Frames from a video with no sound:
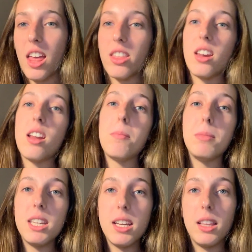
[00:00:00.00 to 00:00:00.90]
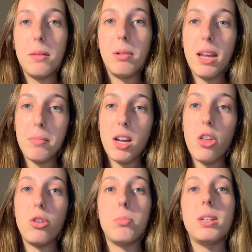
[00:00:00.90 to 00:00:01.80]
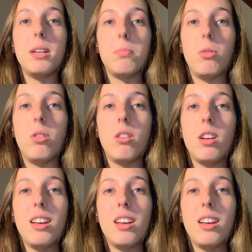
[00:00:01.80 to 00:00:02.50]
and then immediately blaming other people.